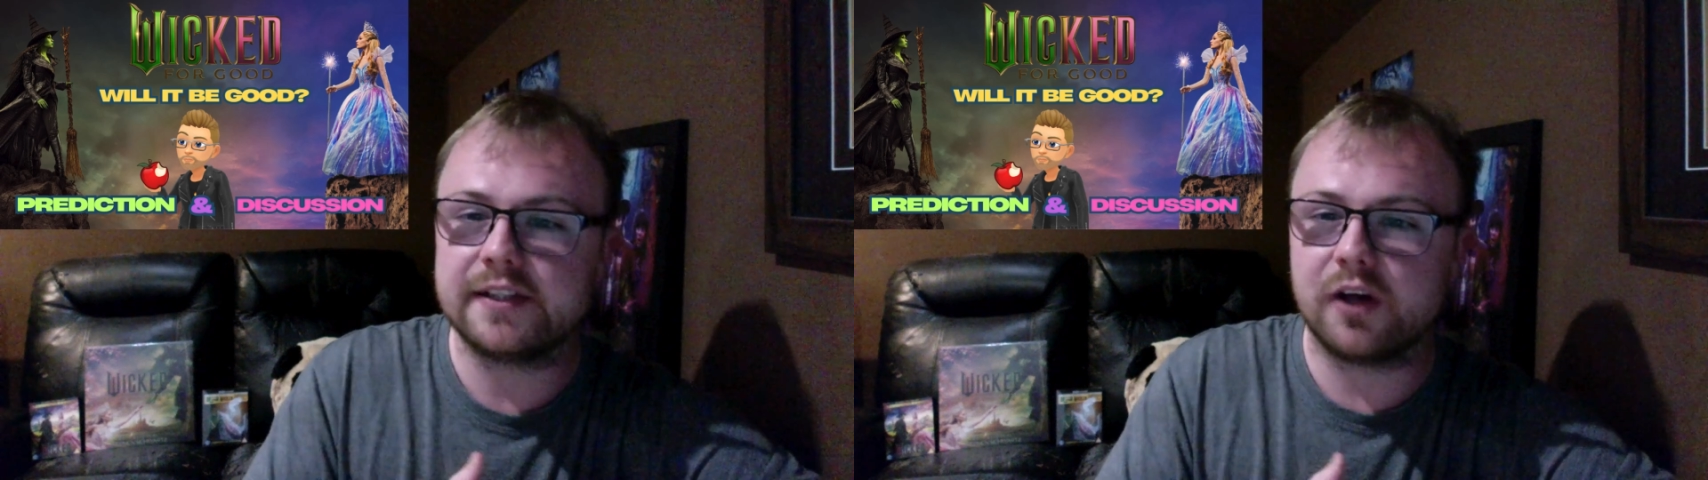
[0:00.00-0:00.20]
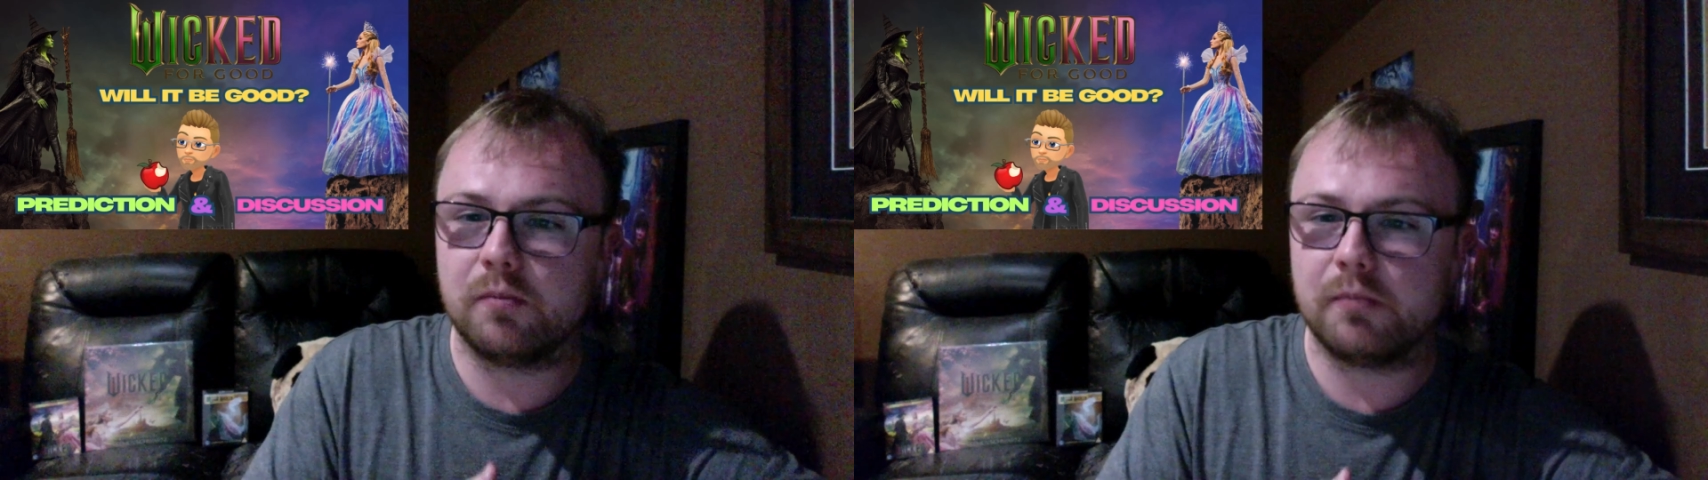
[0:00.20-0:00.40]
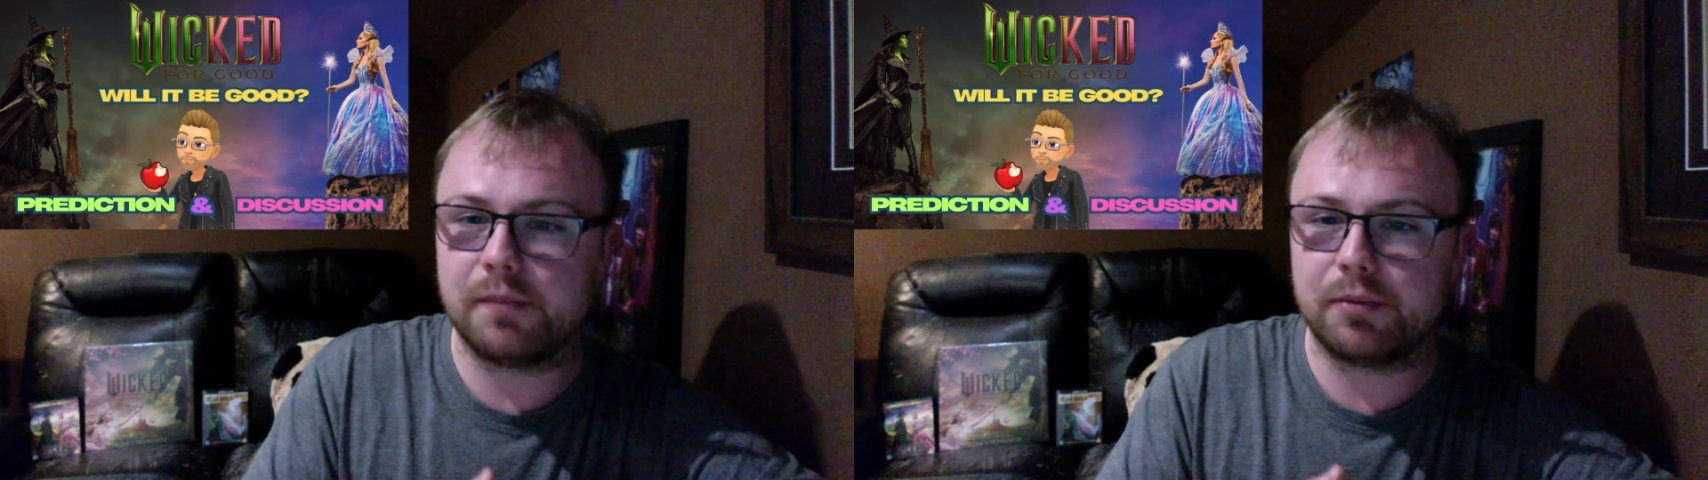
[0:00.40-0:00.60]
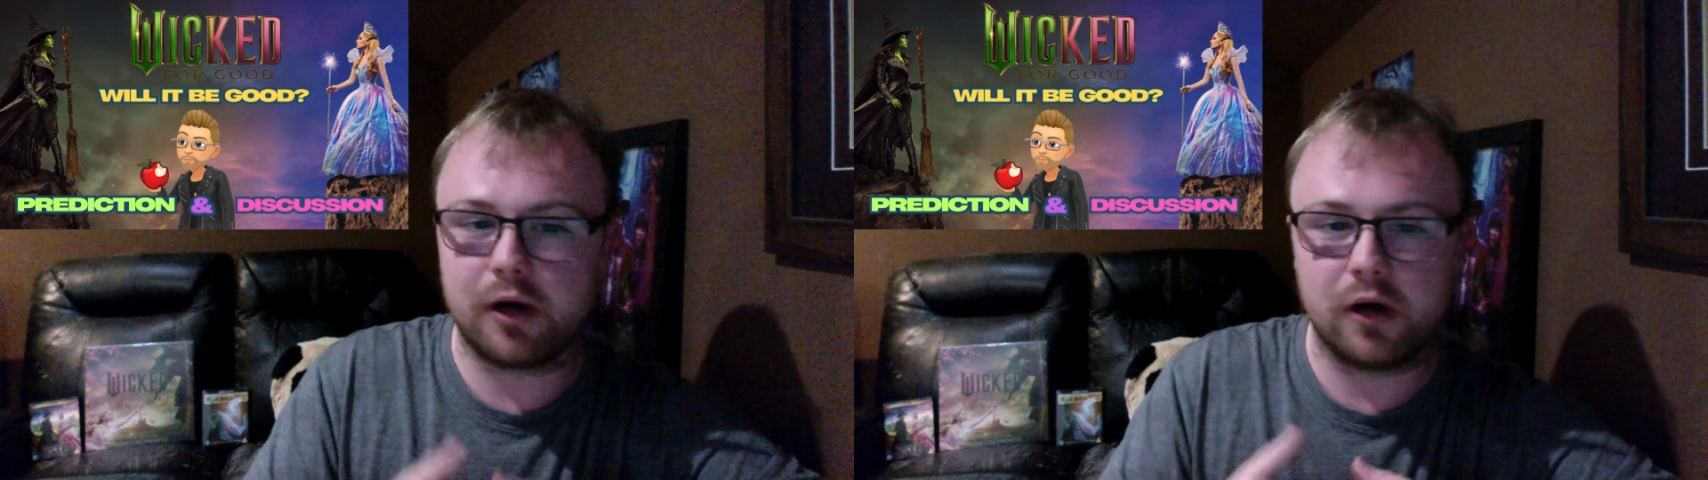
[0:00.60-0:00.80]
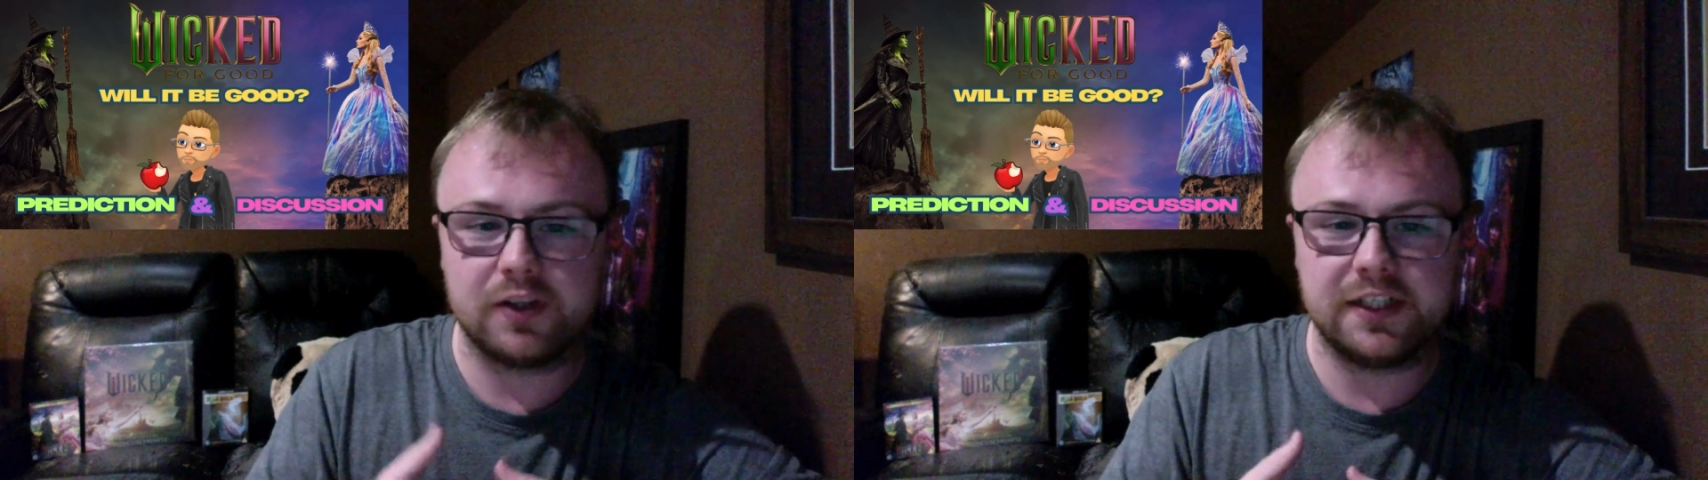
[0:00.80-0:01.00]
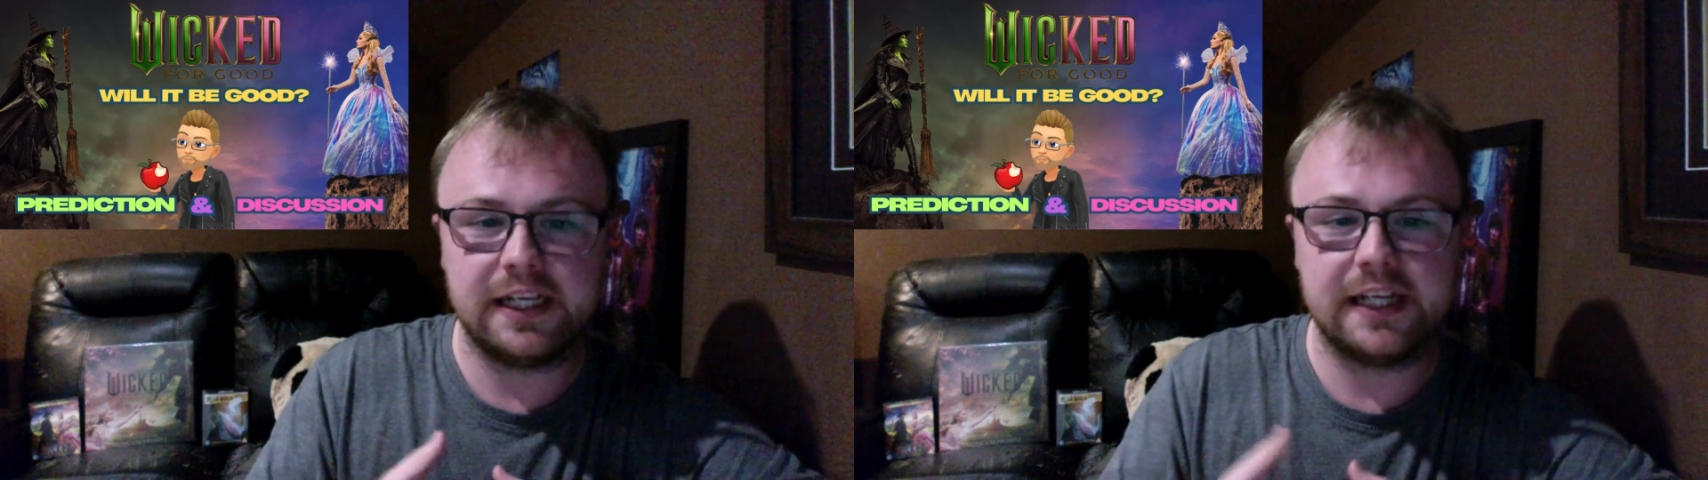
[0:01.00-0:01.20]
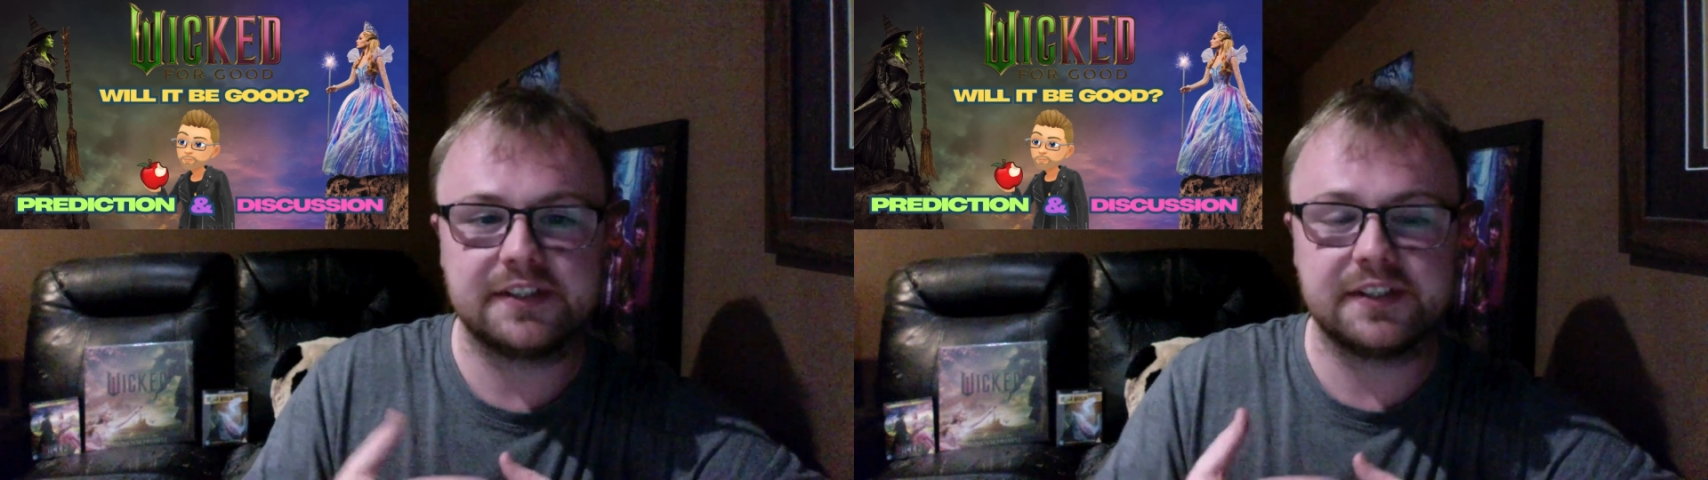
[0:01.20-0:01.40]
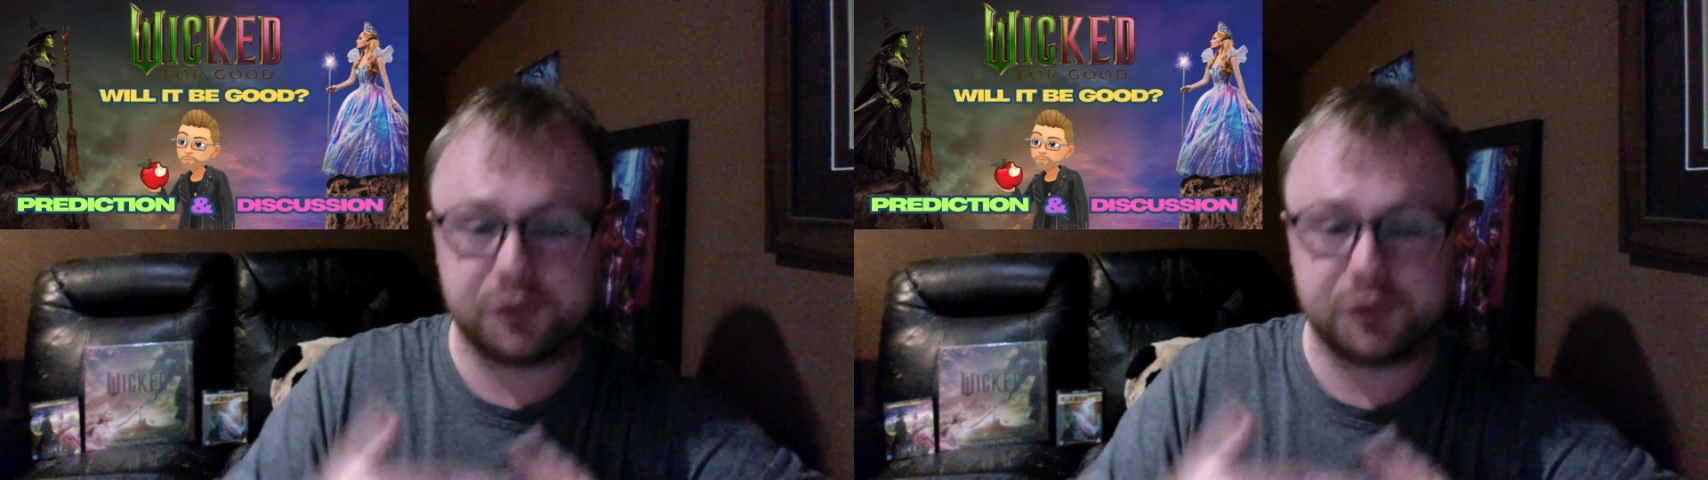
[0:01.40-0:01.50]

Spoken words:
on my priority list